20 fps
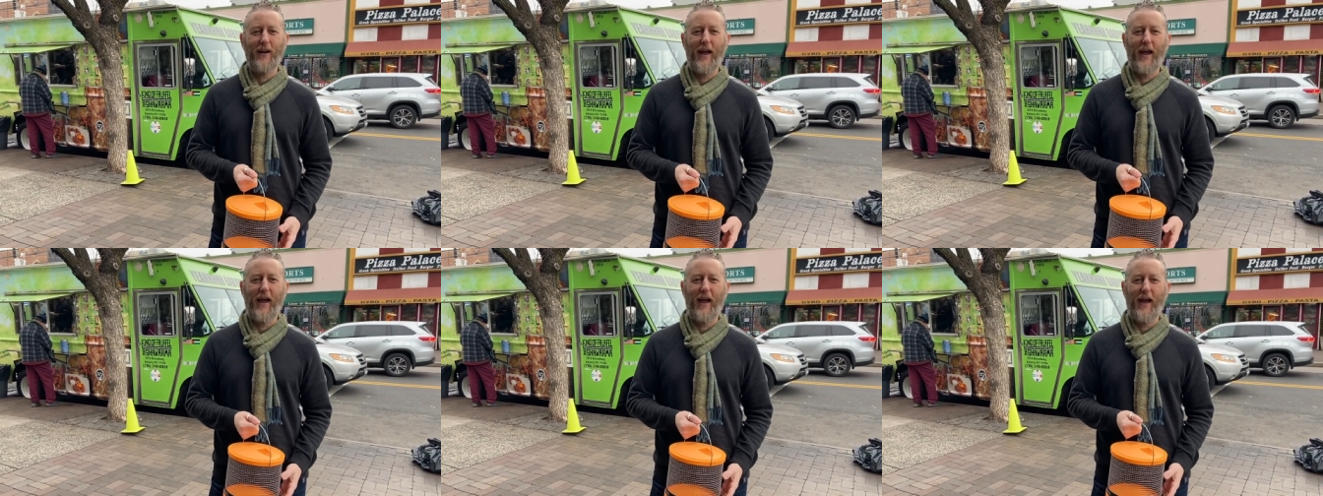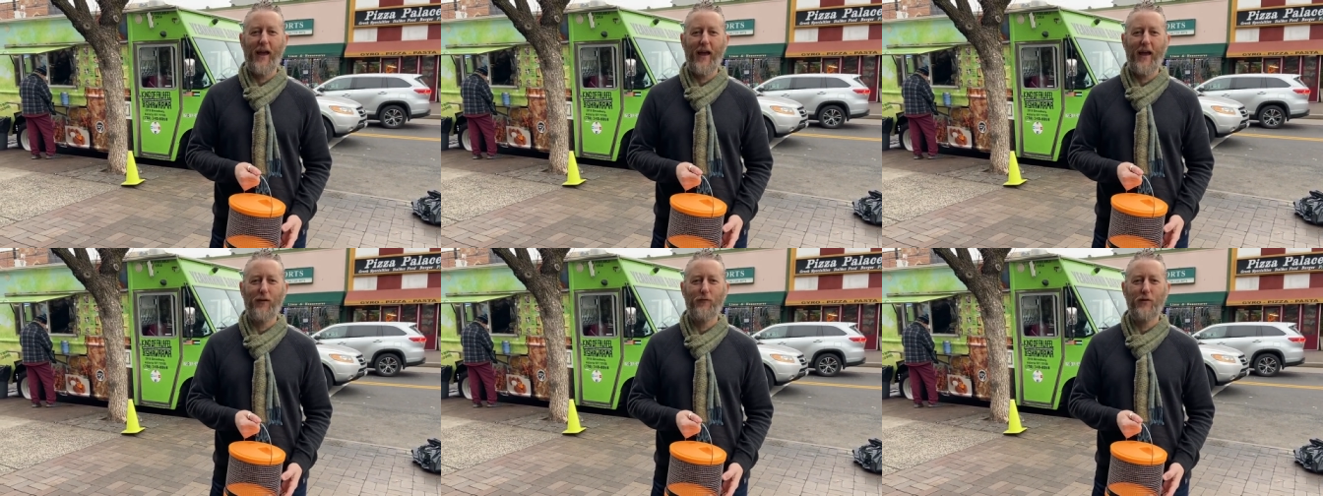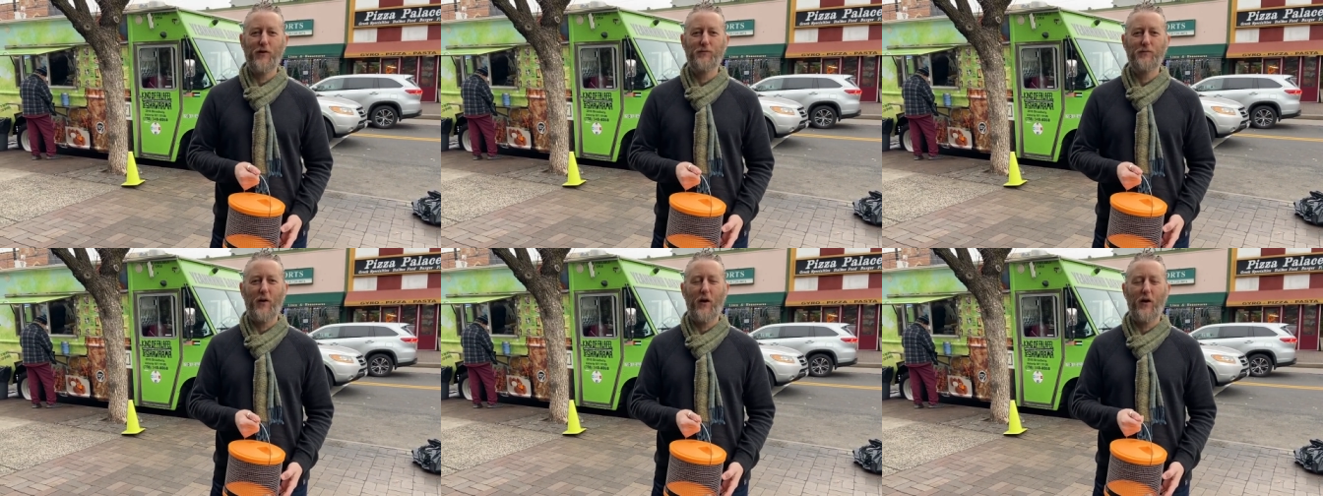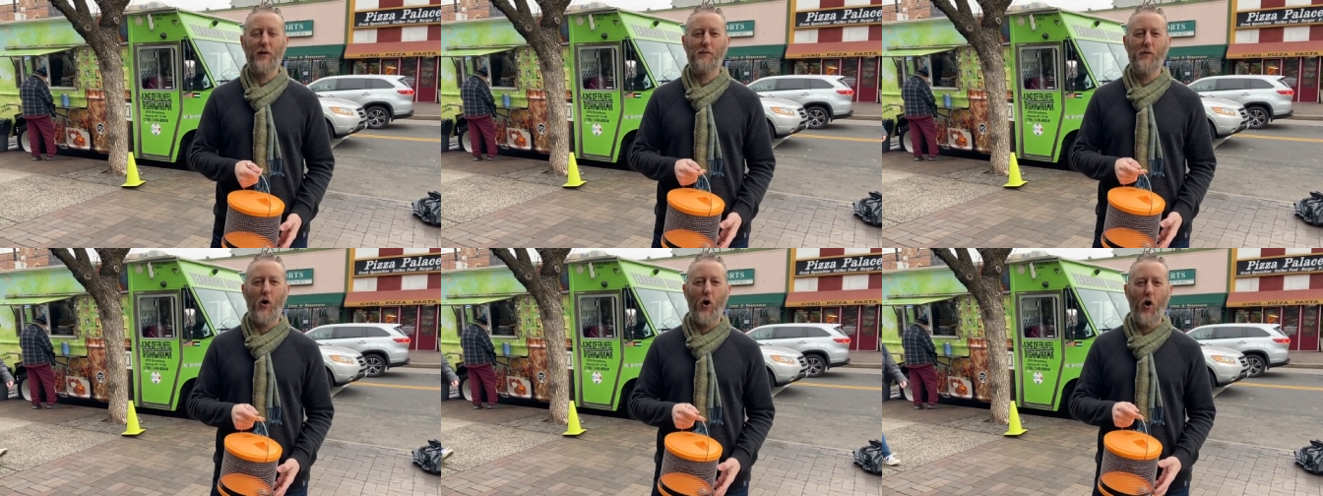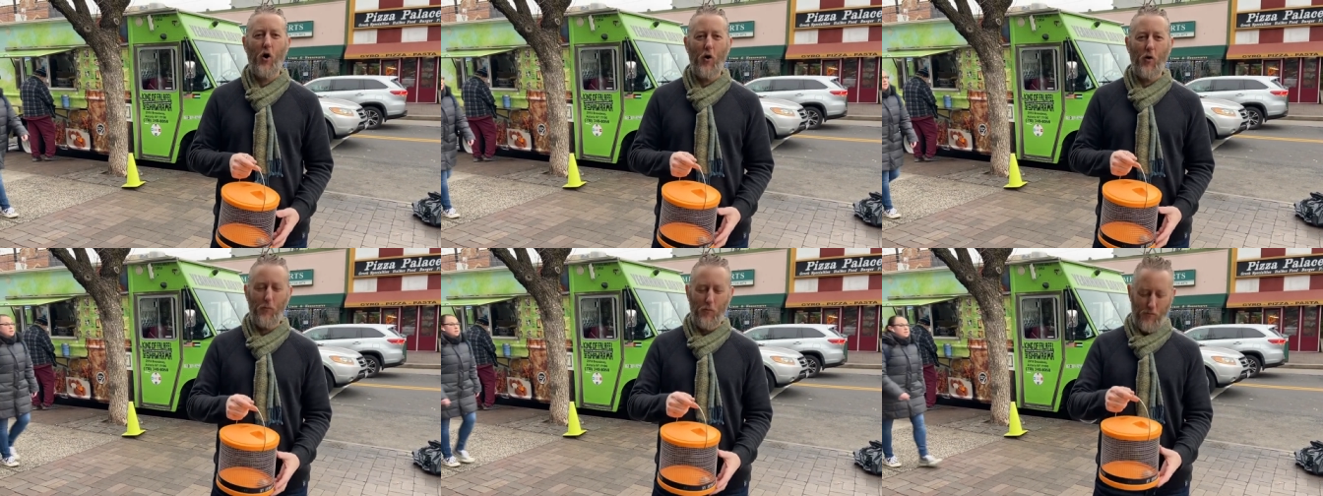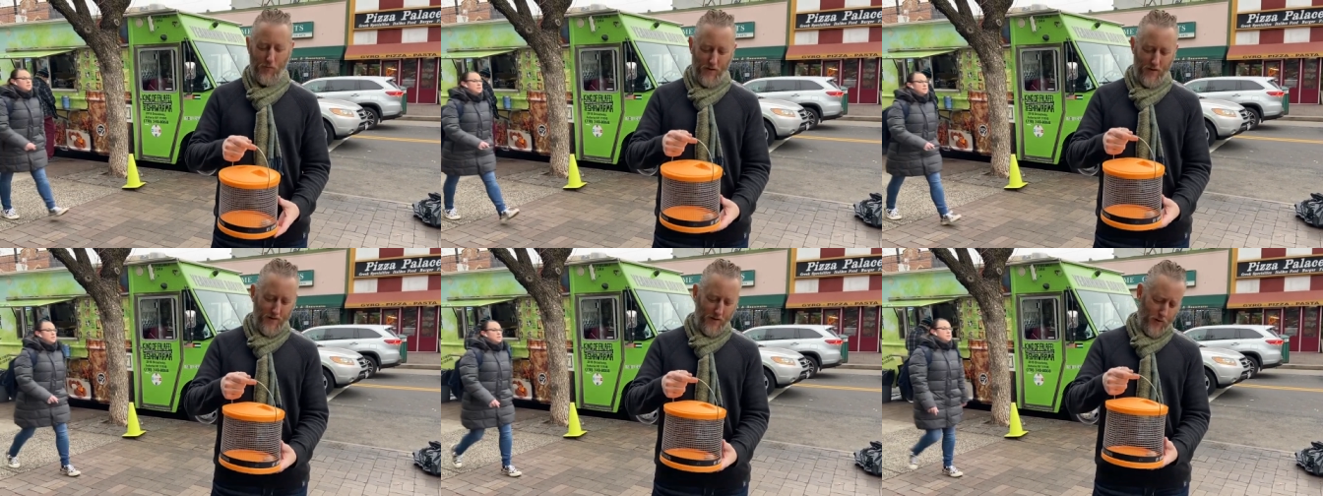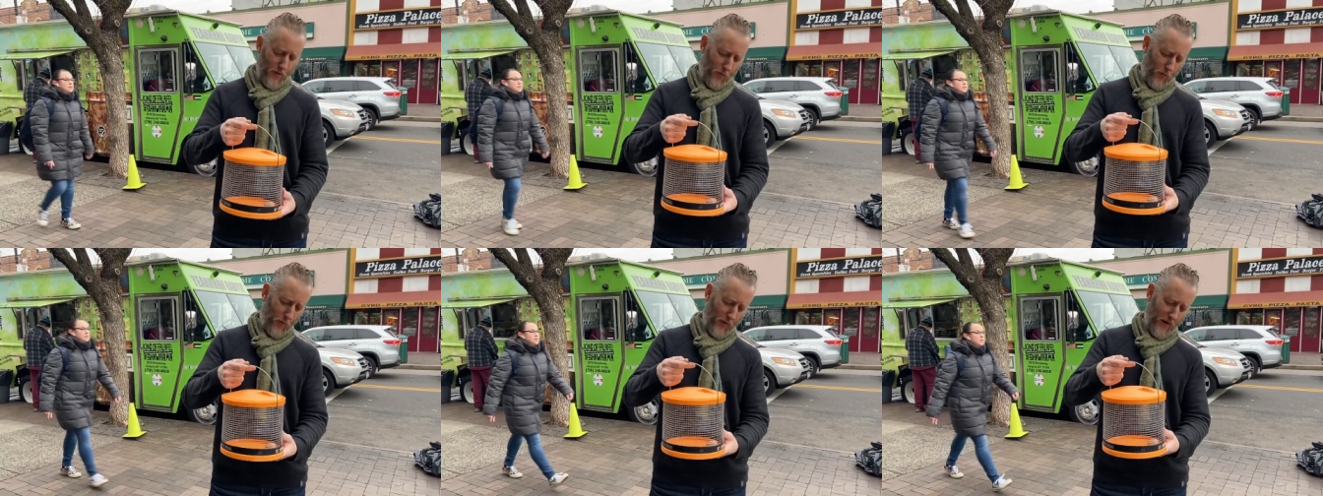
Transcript: and we brought them home.